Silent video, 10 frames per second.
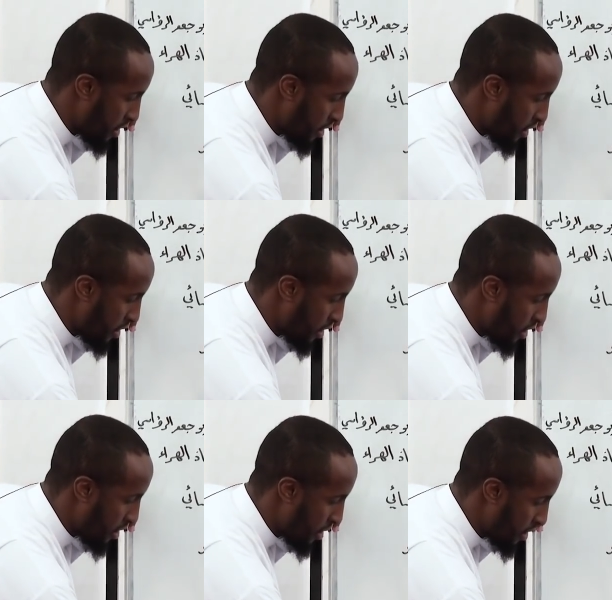
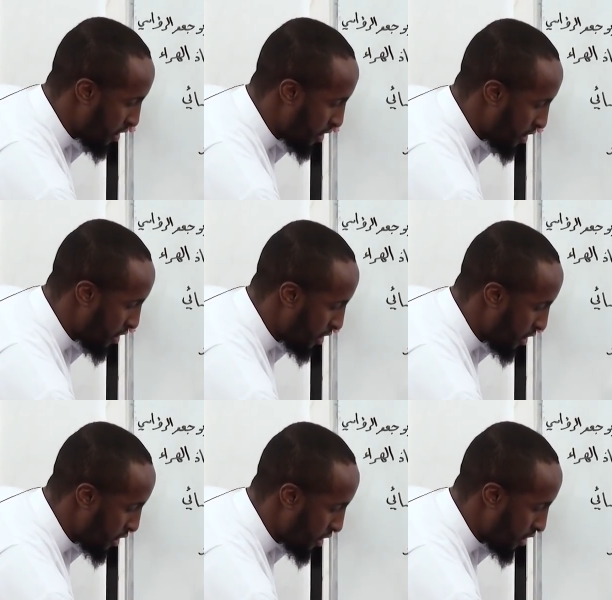
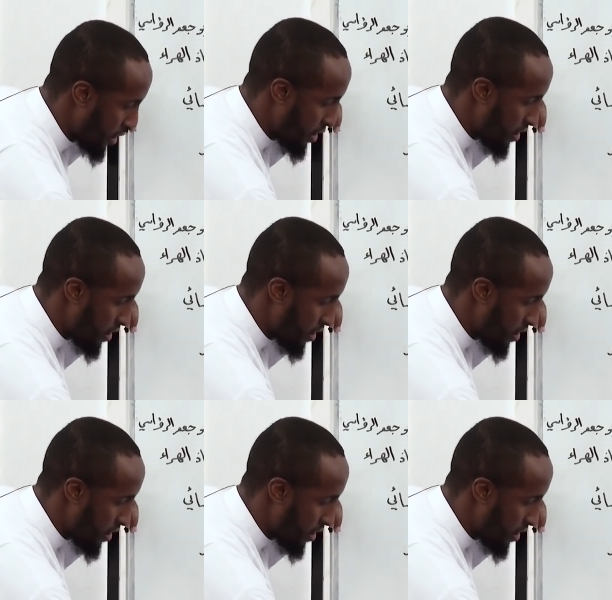[no speech]